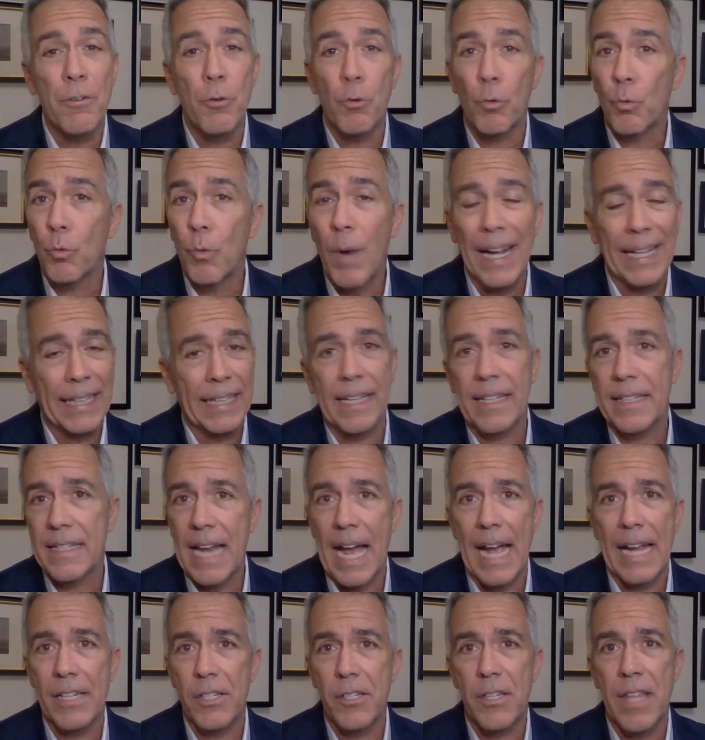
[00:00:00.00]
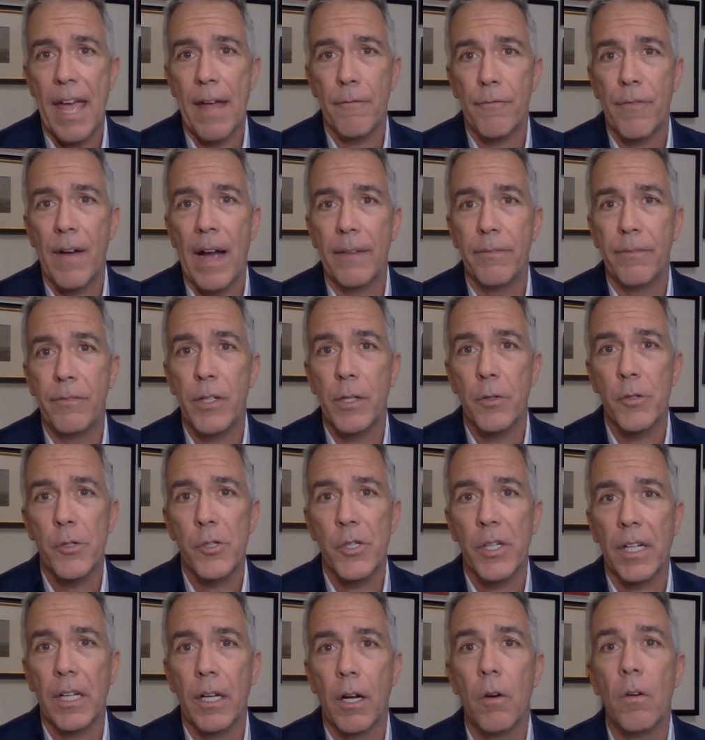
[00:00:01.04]
didn't recognize that five
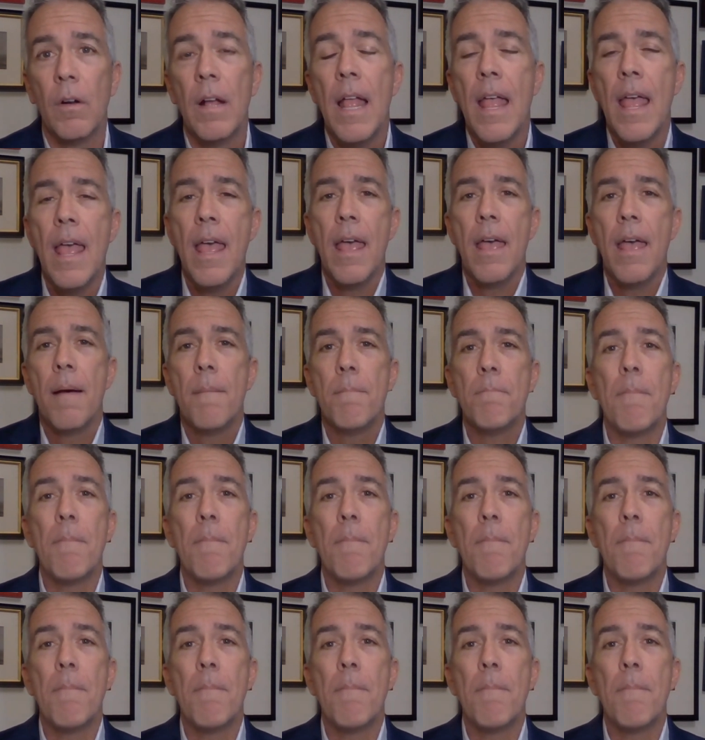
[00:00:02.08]
years ago.